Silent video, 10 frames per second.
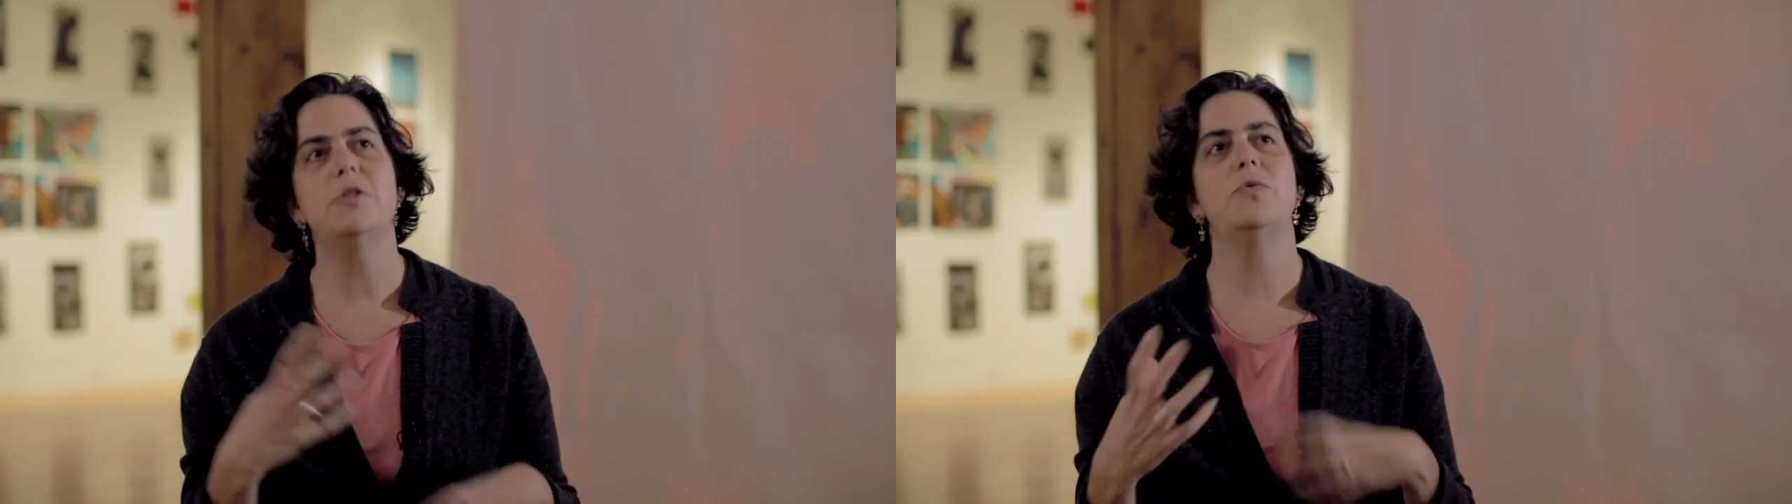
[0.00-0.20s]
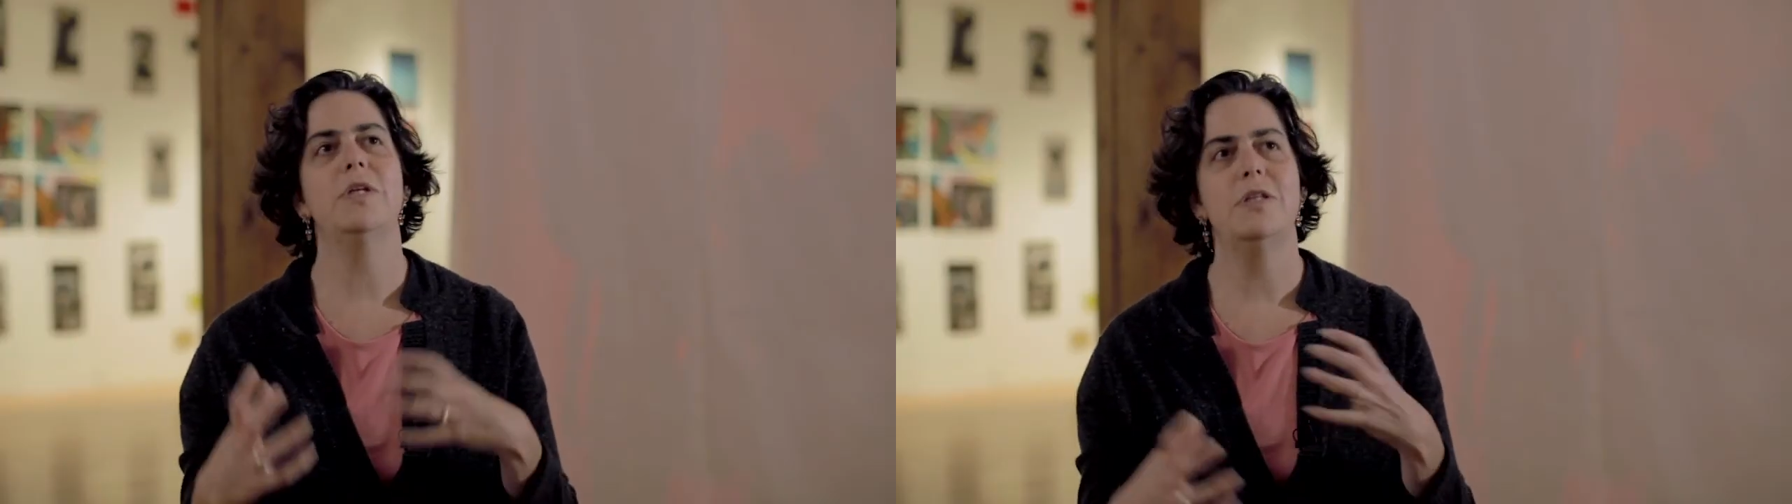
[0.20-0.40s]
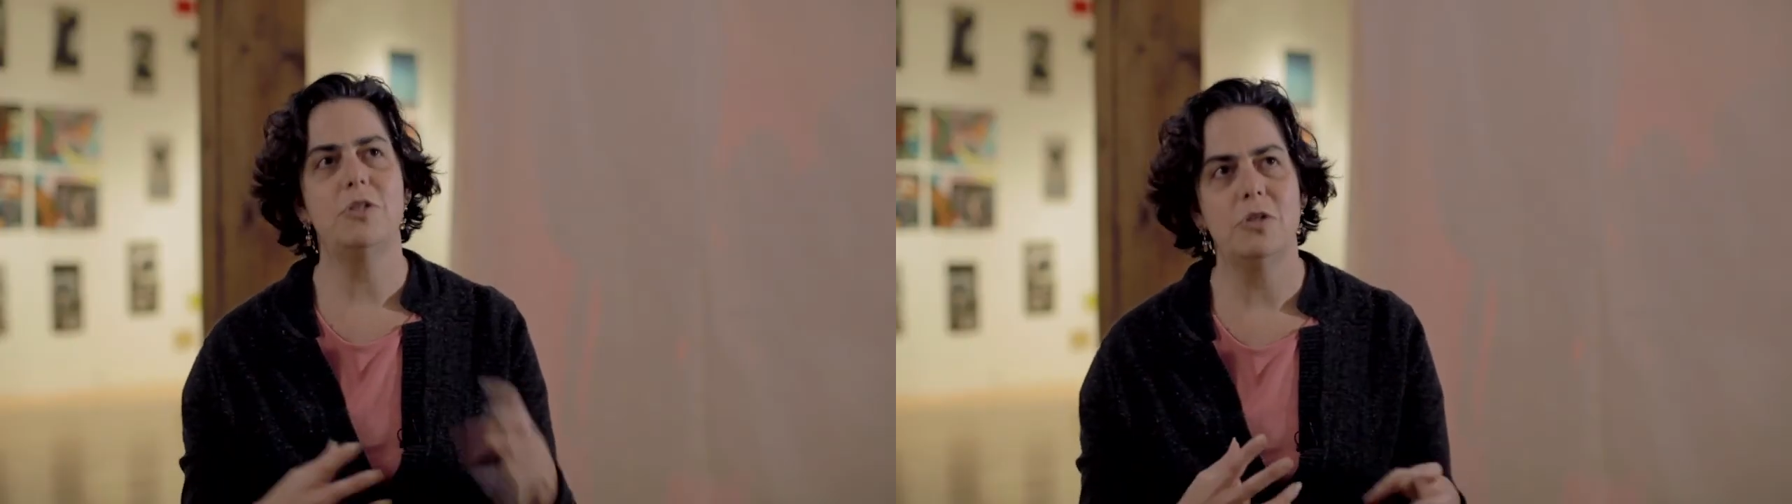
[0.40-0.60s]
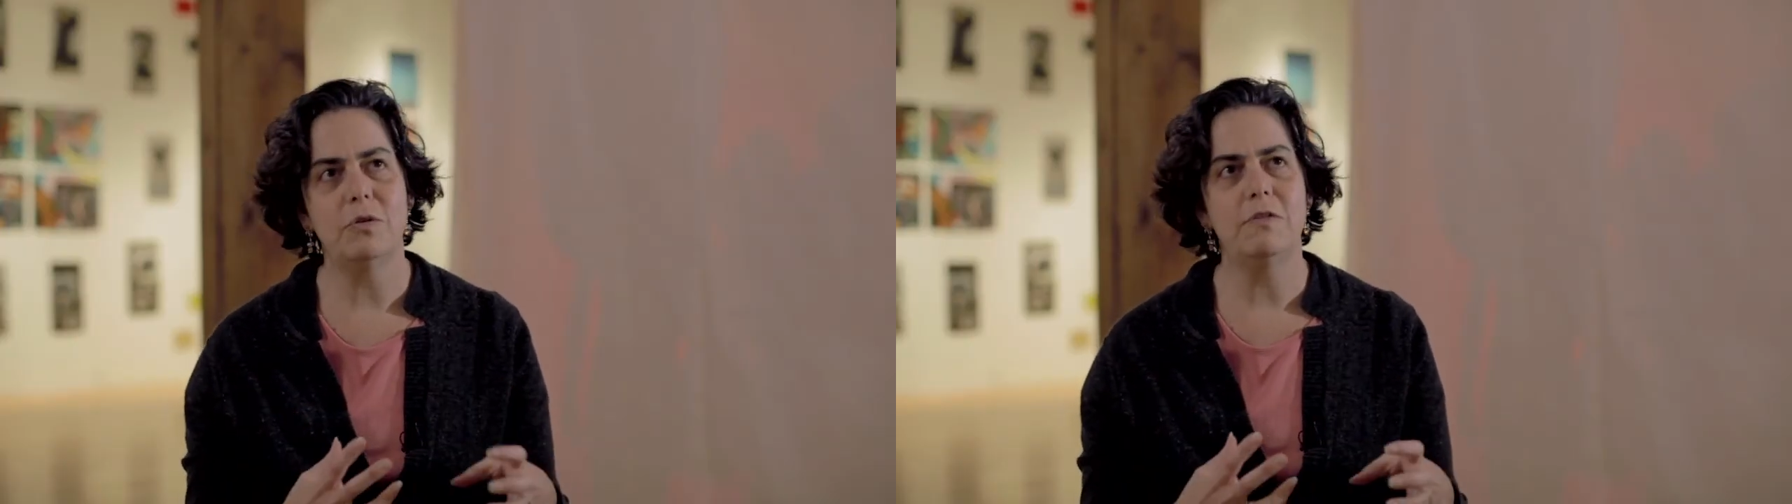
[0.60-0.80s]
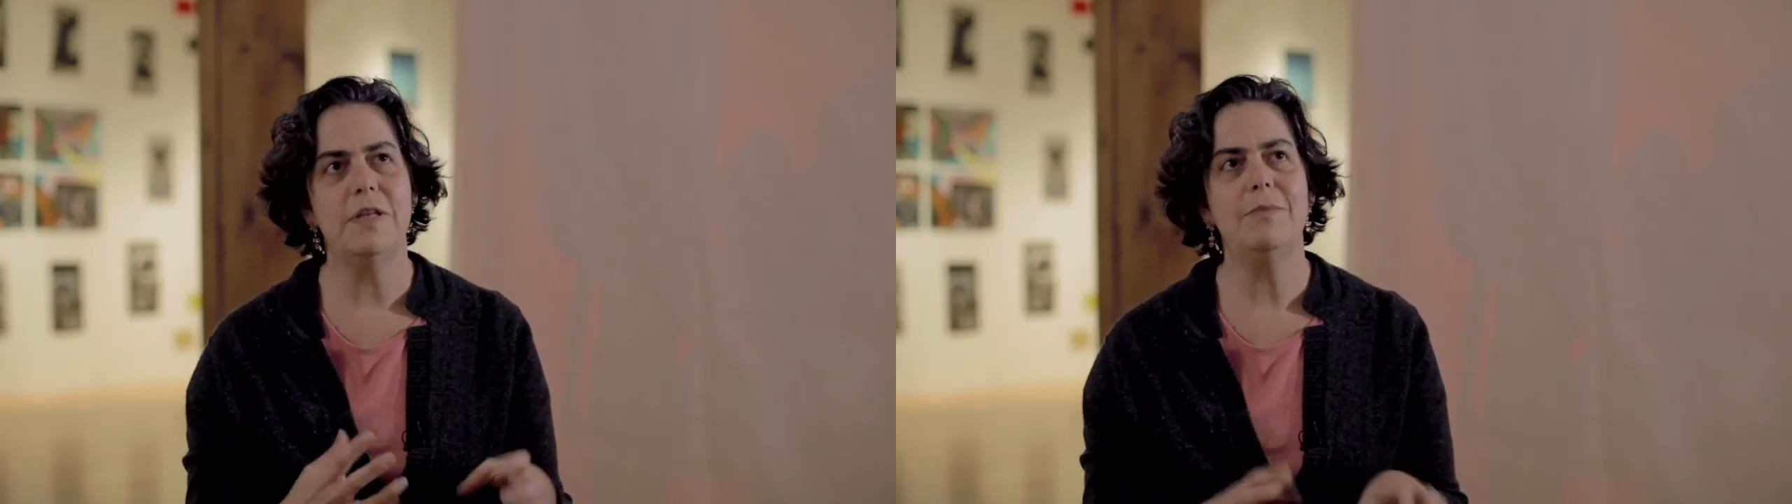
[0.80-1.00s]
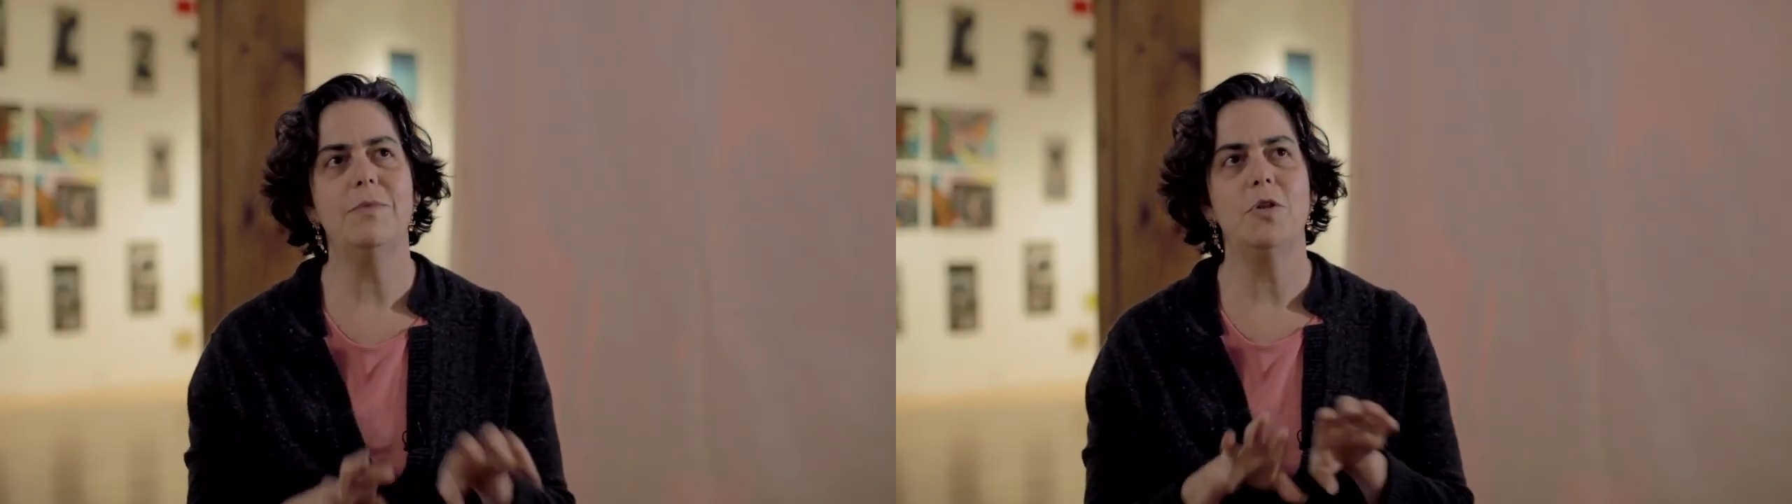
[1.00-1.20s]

between the 2 of them,